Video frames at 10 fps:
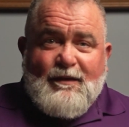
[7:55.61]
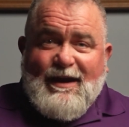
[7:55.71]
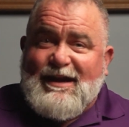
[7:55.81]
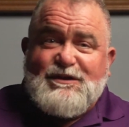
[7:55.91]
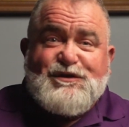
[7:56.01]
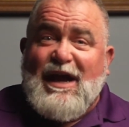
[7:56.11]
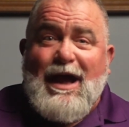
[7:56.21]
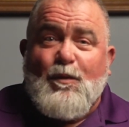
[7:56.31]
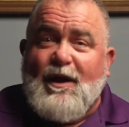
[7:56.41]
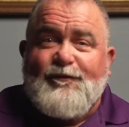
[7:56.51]
They didn't
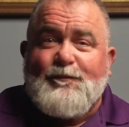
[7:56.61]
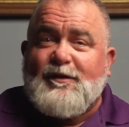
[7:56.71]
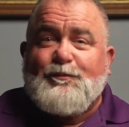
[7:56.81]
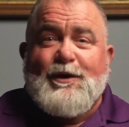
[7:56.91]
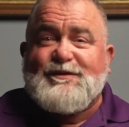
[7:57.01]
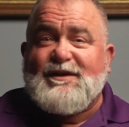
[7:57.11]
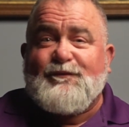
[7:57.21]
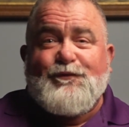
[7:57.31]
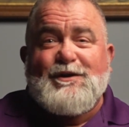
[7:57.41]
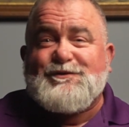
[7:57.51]
shy away from expressing
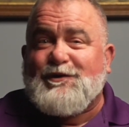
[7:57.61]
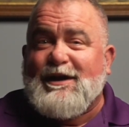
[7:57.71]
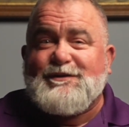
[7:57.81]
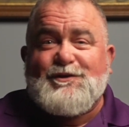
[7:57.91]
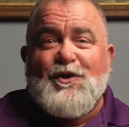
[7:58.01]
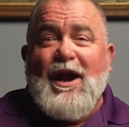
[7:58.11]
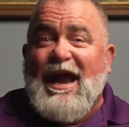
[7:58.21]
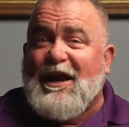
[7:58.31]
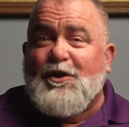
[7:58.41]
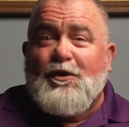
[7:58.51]
frustration or
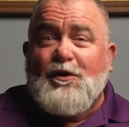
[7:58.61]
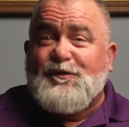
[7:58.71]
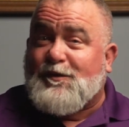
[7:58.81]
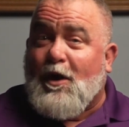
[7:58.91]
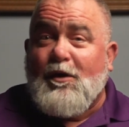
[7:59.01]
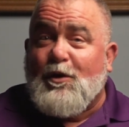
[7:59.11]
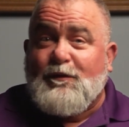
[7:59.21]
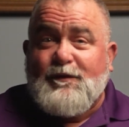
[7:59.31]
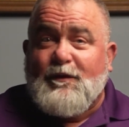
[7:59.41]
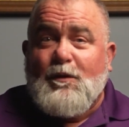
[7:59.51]
anger or sorrow
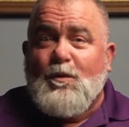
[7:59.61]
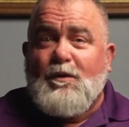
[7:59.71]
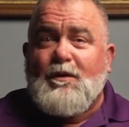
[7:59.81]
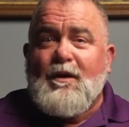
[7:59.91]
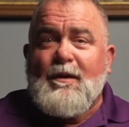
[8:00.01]
to the Lord.